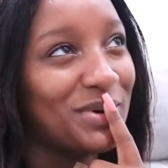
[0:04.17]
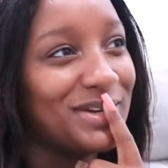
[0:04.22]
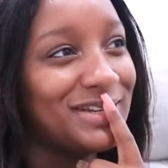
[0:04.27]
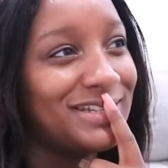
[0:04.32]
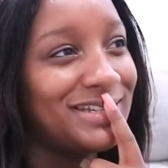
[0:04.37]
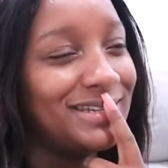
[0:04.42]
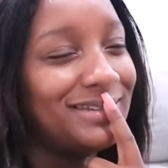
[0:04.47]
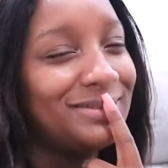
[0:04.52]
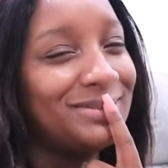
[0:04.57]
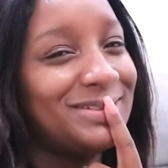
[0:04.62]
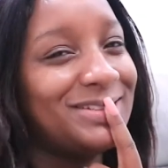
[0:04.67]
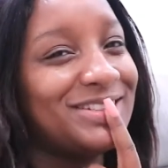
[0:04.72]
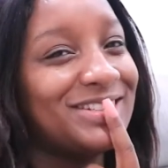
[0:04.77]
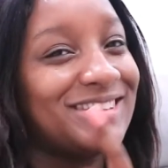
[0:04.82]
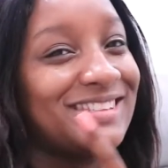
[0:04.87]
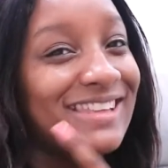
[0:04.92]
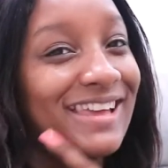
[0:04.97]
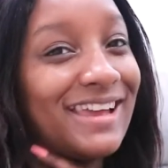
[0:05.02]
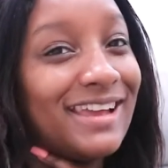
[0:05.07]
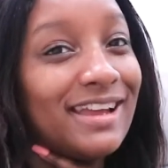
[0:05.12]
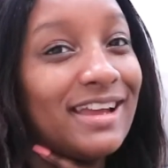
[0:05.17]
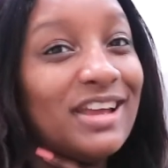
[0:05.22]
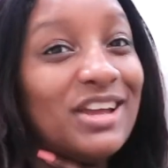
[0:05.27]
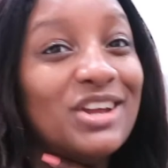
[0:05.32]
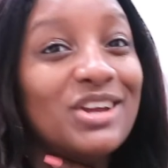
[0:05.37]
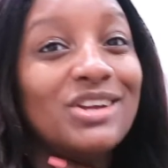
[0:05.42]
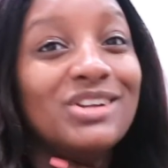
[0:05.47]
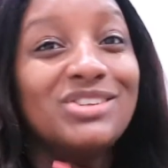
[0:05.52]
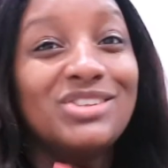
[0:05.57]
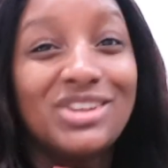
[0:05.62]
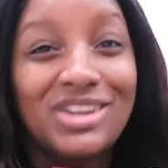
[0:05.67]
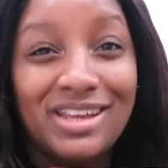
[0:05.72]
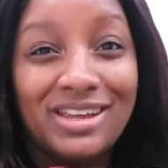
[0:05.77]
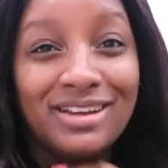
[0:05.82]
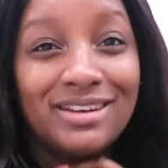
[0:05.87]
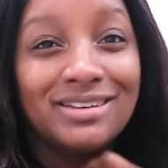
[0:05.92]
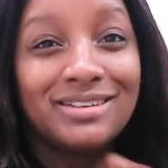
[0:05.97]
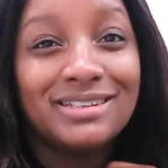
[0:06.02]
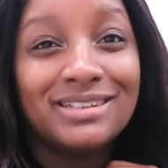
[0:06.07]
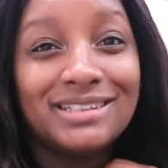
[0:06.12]
And she was just like,
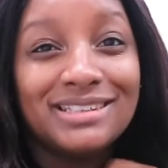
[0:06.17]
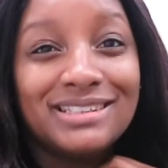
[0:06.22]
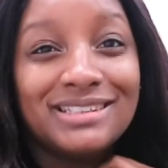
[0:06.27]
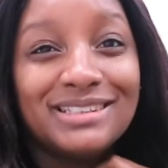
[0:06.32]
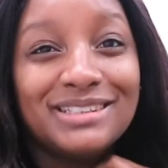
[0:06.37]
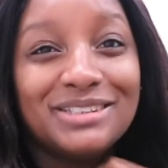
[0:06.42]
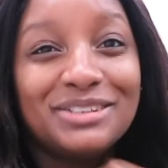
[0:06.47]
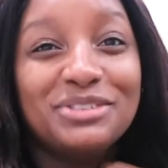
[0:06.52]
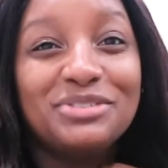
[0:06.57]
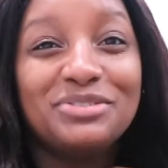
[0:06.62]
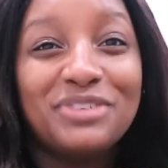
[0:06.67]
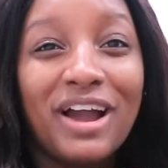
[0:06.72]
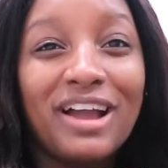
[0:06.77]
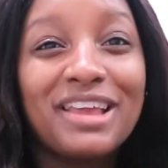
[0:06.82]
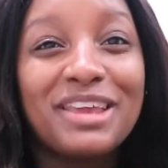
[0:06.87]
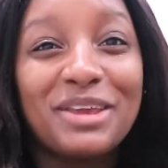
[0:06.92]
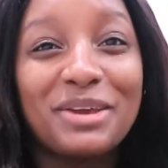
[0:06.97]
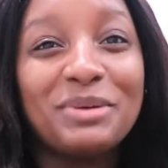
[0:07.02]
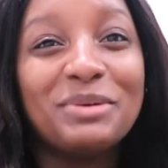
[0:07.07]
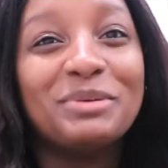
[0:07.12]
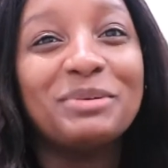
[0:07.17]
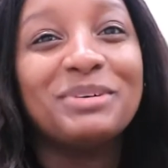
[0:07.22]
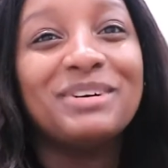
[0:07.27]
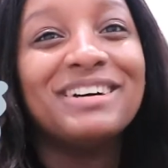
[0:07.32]
Janine, fuck you.